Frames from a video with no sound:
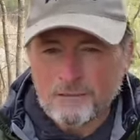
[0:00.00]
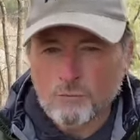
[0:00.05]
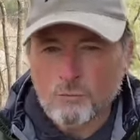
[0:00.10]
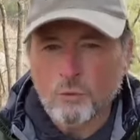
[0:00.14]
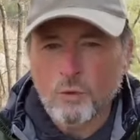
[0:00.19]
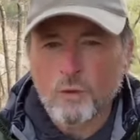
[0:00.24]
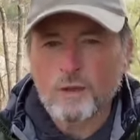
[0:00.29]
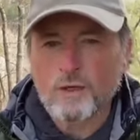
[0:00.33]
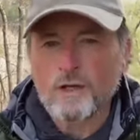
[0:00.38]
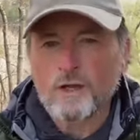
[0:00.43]

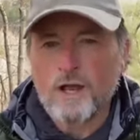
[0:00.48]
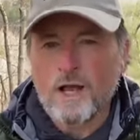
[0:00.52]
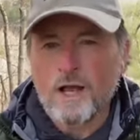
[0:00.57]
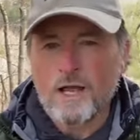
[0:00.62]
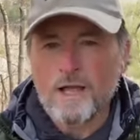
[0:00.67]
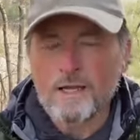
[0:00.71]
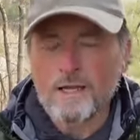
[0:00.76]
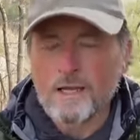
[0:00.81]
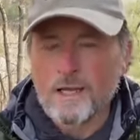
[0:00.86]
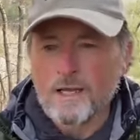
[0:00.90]
working
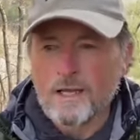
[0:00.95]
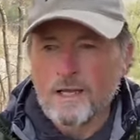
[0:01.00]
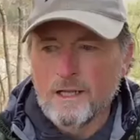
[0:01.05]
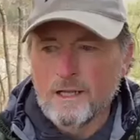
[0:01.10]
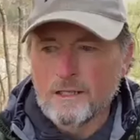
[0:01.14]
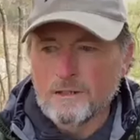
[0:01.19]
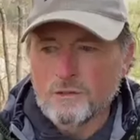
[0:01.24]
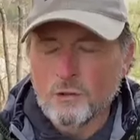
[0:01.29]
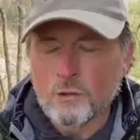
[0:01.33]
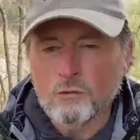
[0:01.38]
on
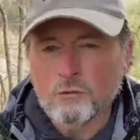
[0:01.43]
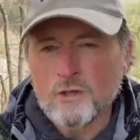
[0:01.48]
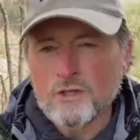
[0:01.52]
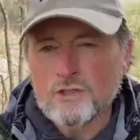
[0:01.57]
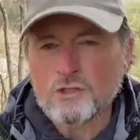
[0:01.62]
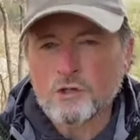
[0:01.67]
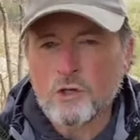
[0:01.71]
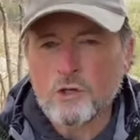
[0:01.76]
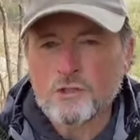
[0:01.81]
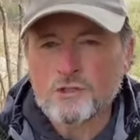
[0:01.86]
doing
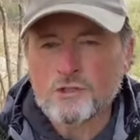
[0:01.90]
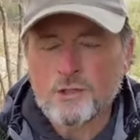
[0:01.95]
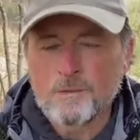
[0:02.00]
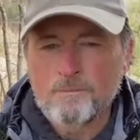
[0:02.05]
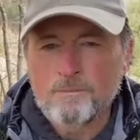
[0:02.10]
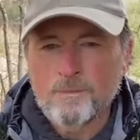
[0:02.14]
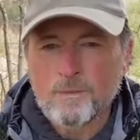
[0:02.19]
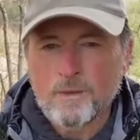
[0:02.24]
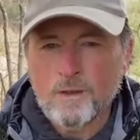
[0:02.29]
research